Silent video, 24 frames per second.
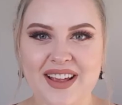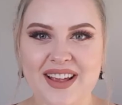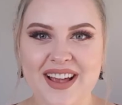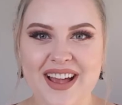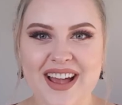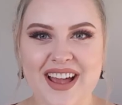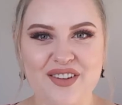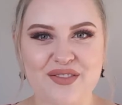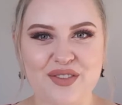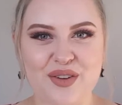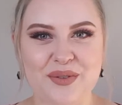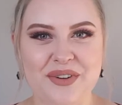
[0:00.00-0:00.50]

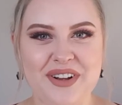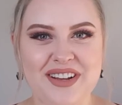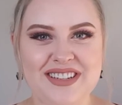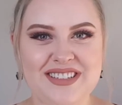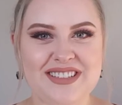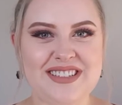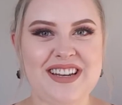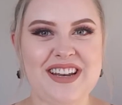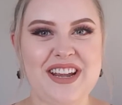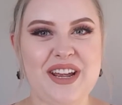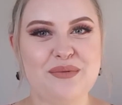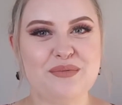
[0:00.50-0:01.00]
Hi everyone,
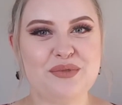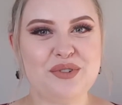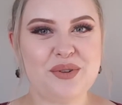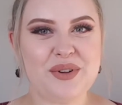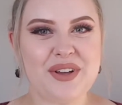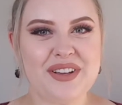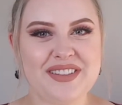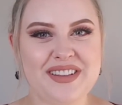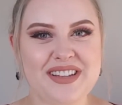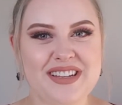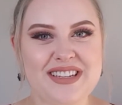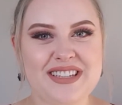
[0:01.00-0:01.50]
today I'm
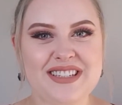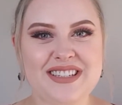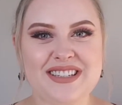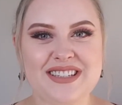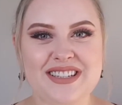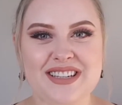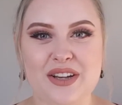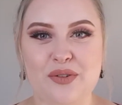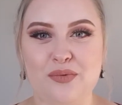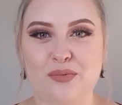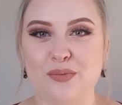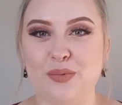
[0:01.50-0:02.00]
doing
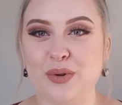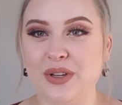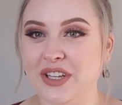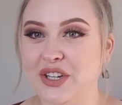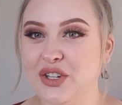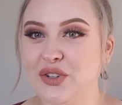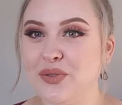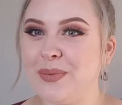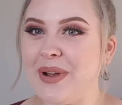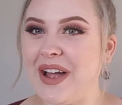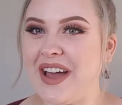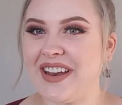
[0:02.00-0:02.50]
this really
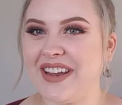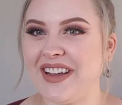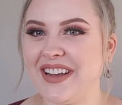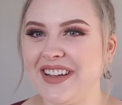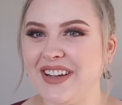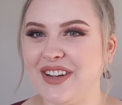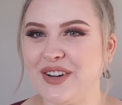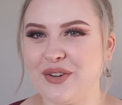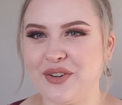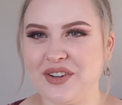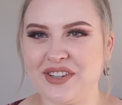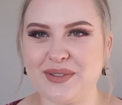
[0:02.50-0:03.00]

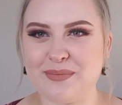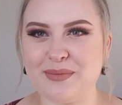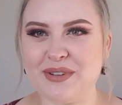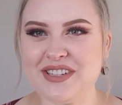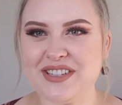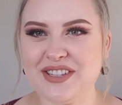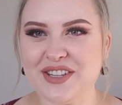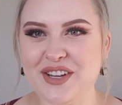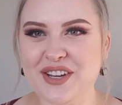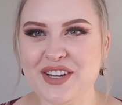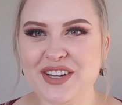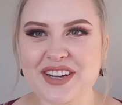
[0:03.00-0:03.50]
dramatic
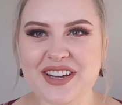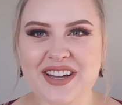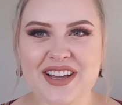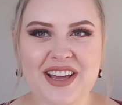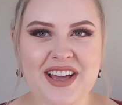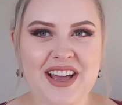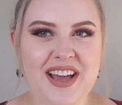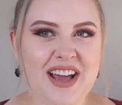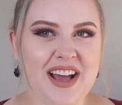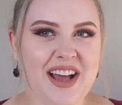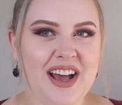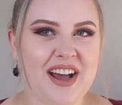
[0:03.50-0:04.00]
Christmas look.
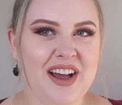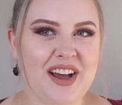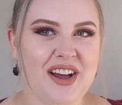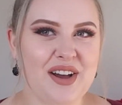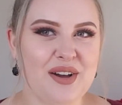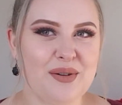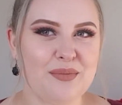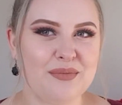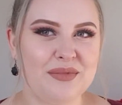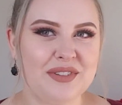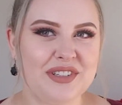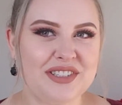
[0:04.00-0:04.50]

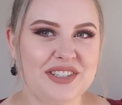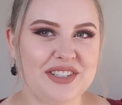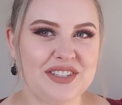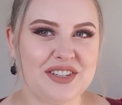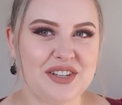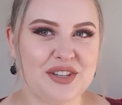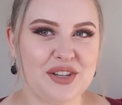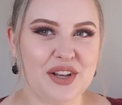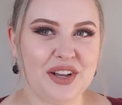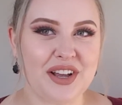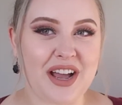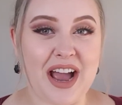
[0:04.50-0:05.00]
This is
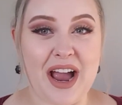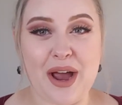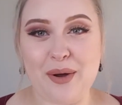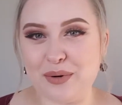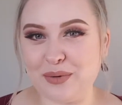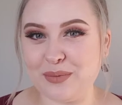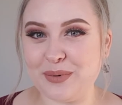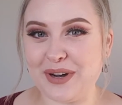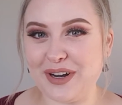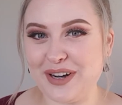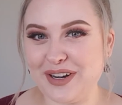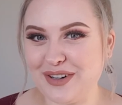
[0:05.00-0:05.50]
a look I
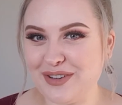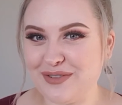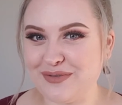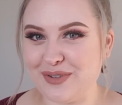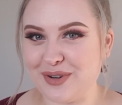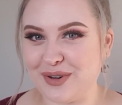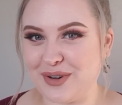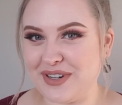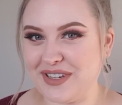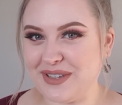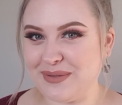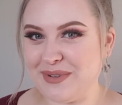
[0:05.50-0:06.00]
would wear
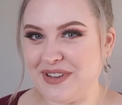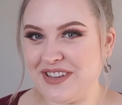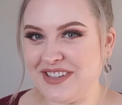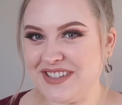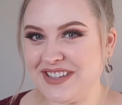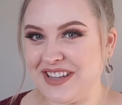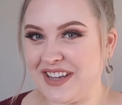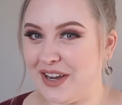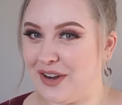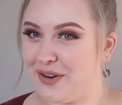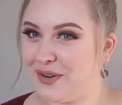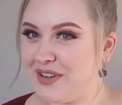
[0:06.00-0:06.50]
for Christmas,
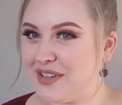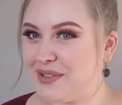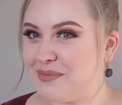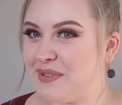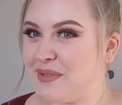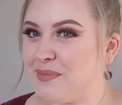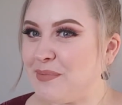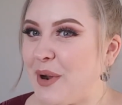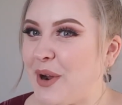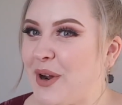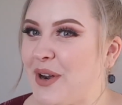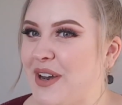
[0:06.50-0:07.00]
like a Christmas
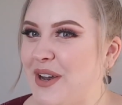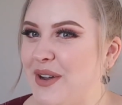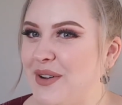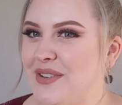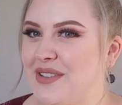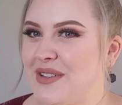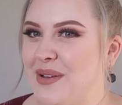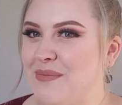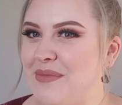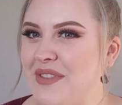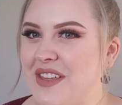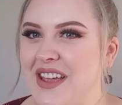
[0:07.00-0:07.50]
party or
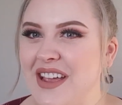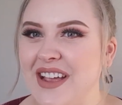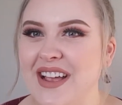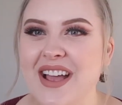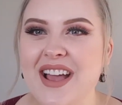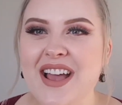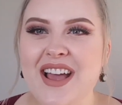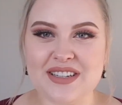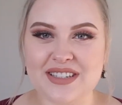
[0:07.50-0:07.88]
something.